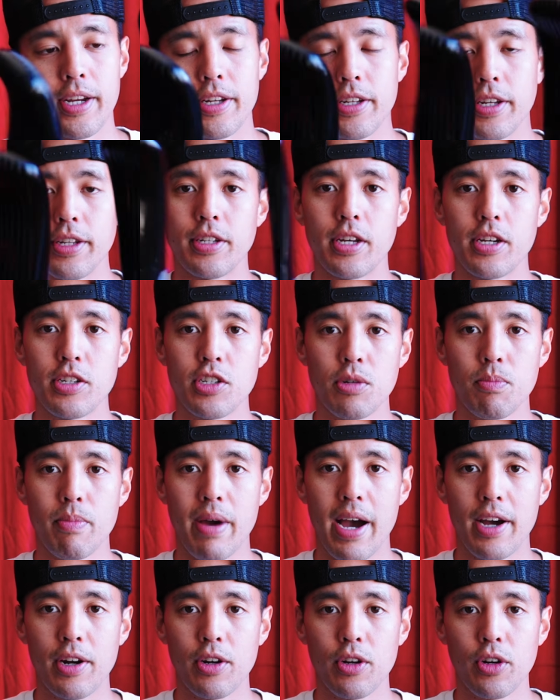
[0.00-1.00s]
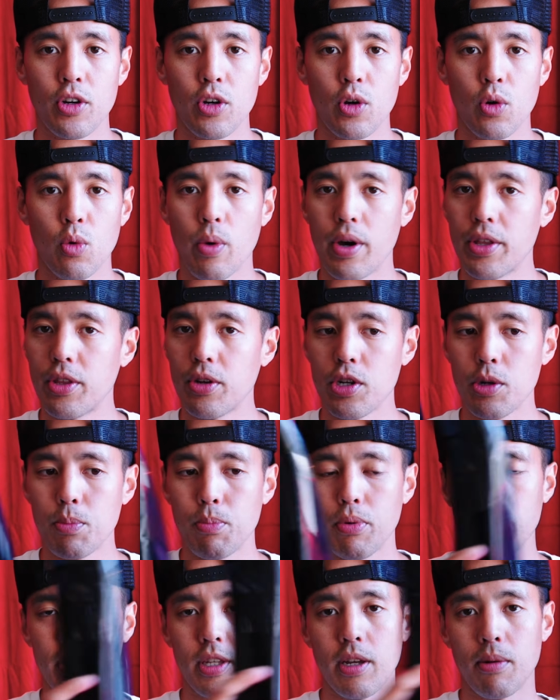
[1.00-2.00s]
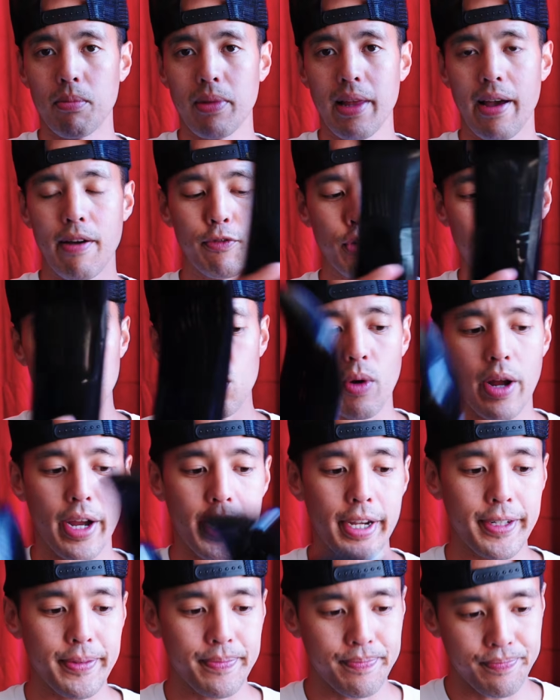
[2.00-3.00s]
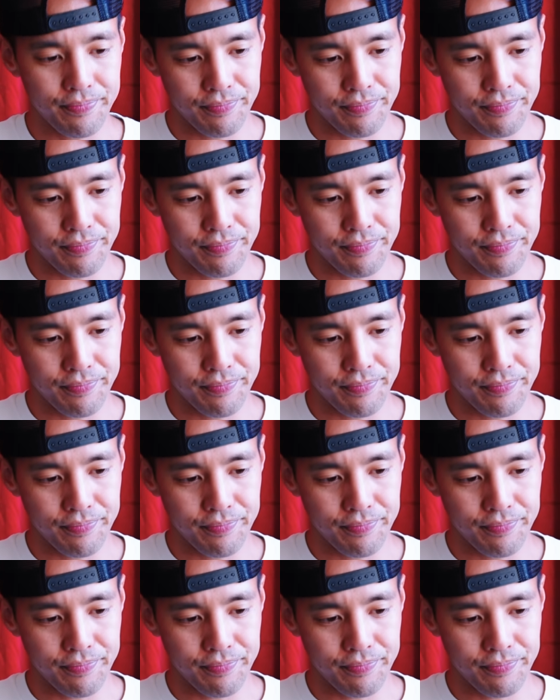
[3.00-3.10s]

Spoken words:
It doesn't matter whether you put them left or right.